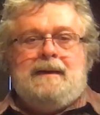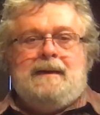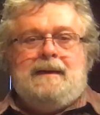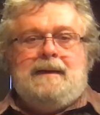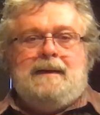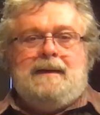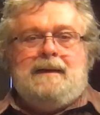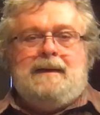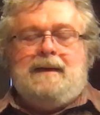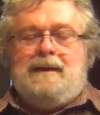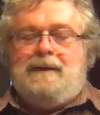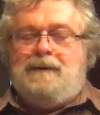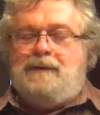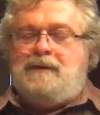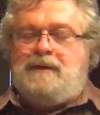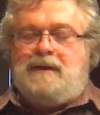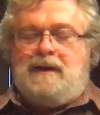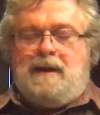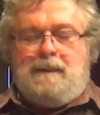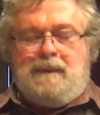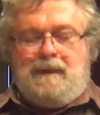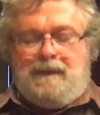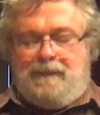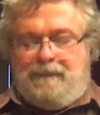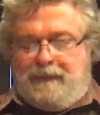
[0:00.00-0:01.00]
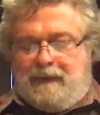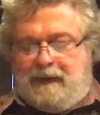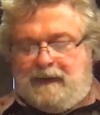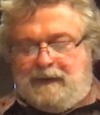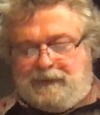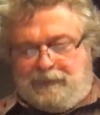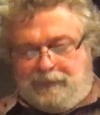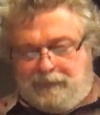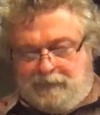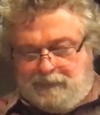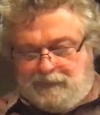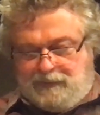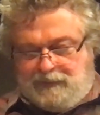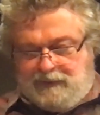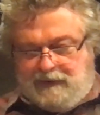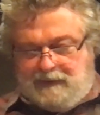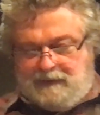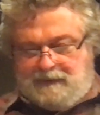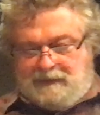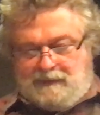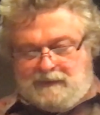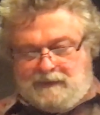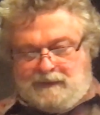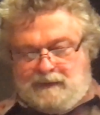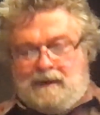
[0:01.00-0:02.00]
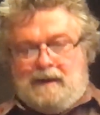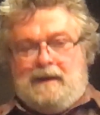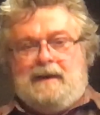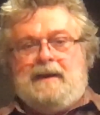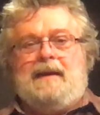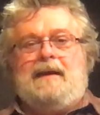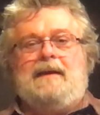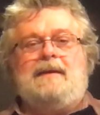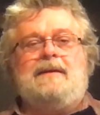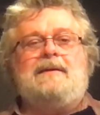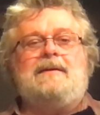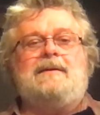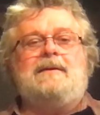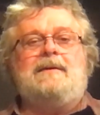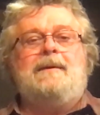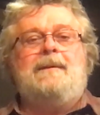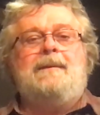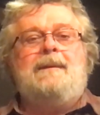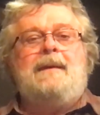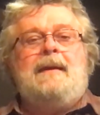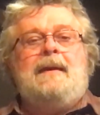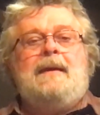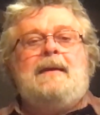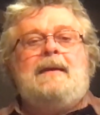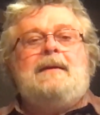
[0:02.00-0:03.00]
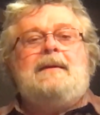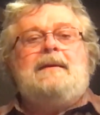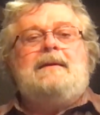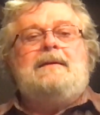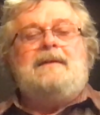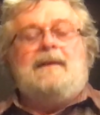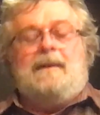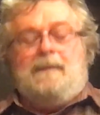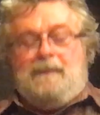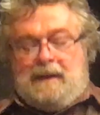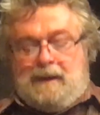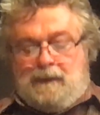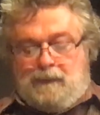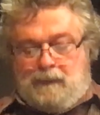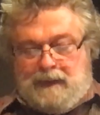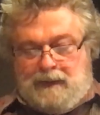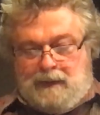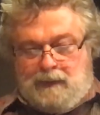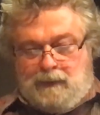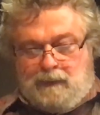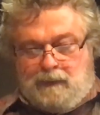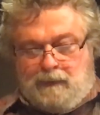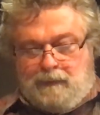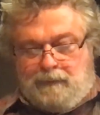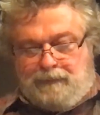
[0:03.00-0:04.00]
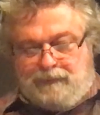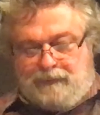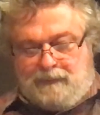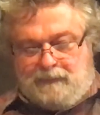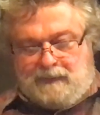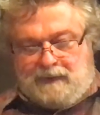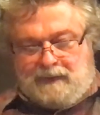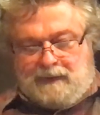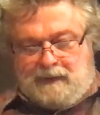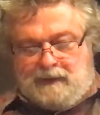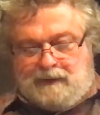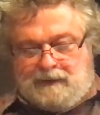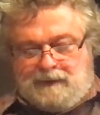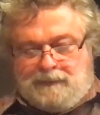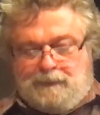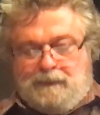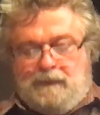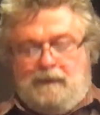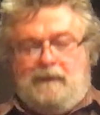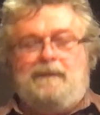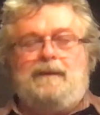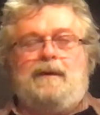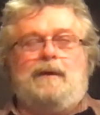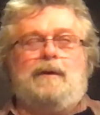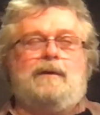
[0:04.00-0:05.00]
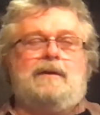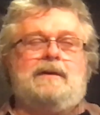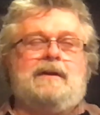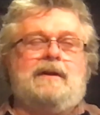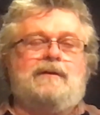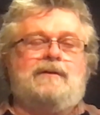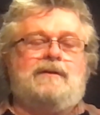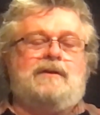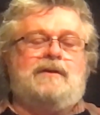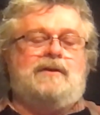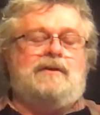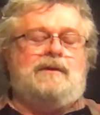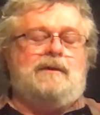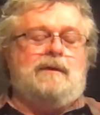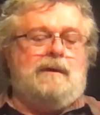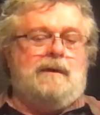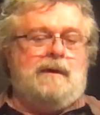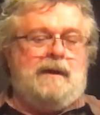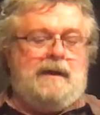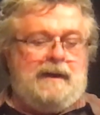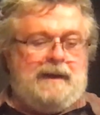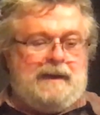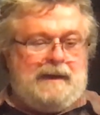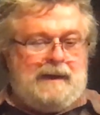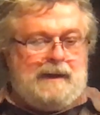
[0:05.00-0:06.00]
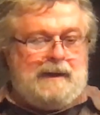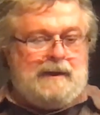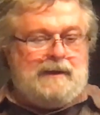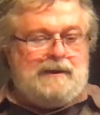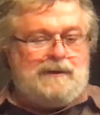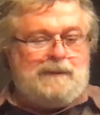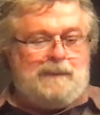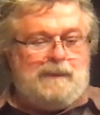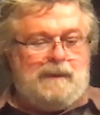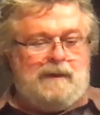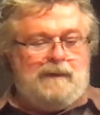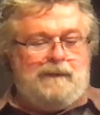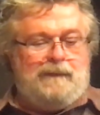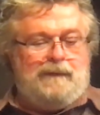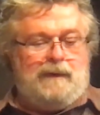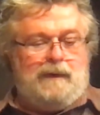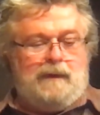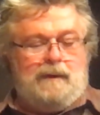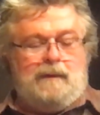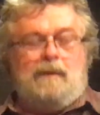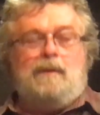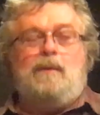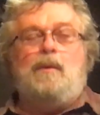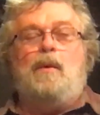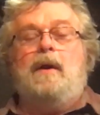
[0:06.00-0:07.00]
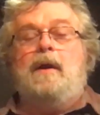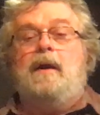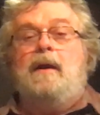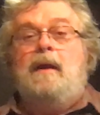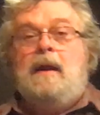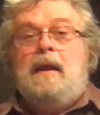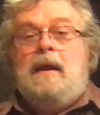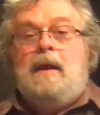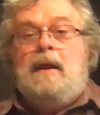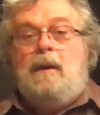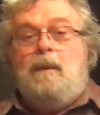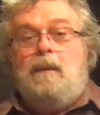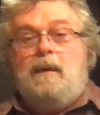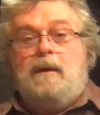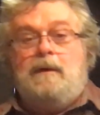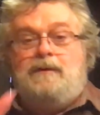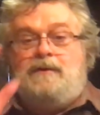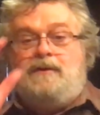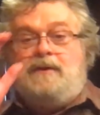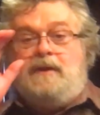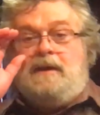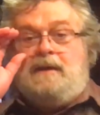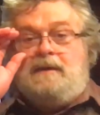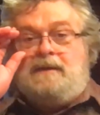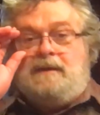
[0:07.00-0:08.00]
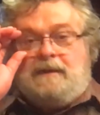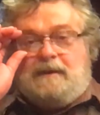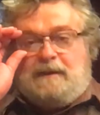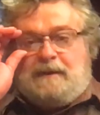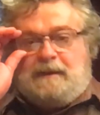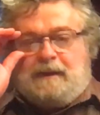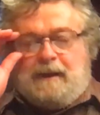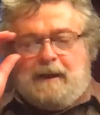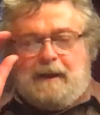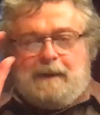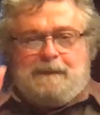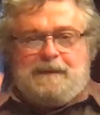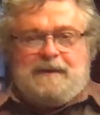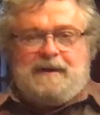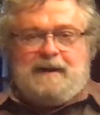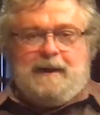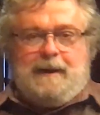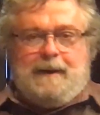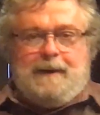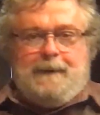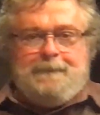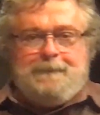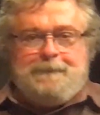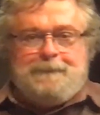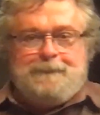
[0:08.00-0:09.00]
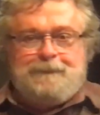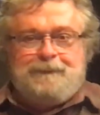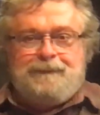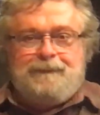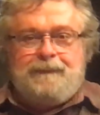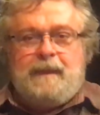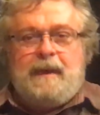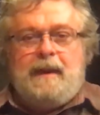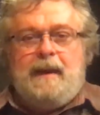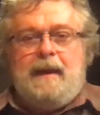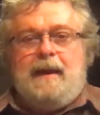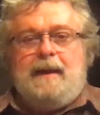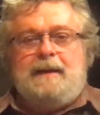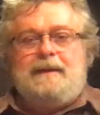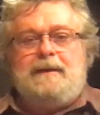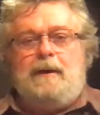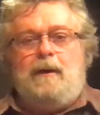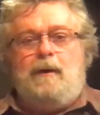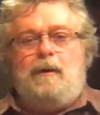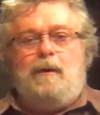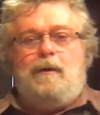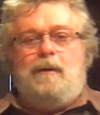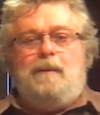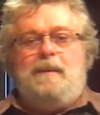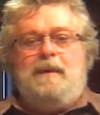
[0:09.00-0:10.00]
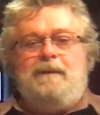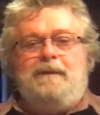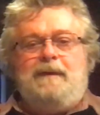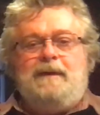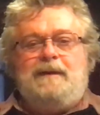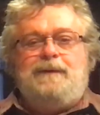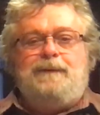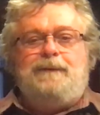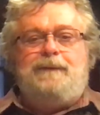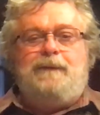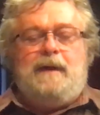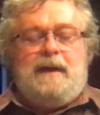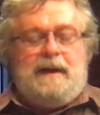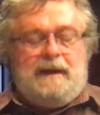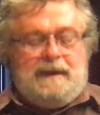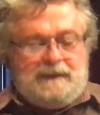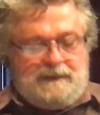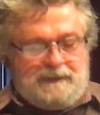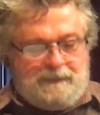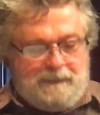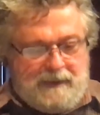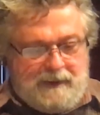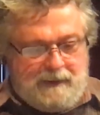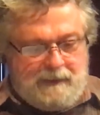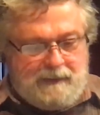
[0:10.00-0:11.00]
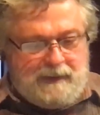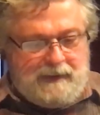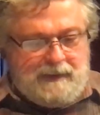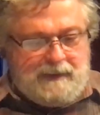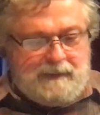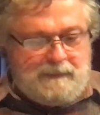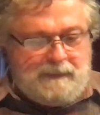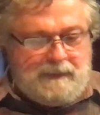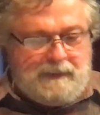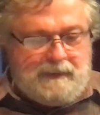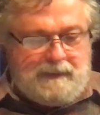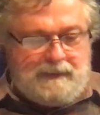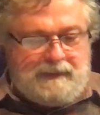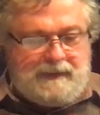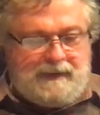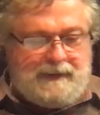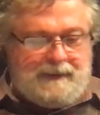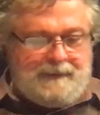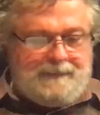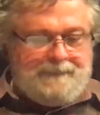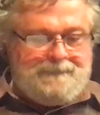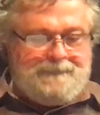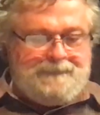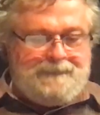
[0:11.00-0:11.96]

Now, there's some advice from Jesus on this, some that we learn from the Gospel of Luke. There's a story in the Gospel of Luke where, where Jesus stops in at the home of his friends, Mary and Martha.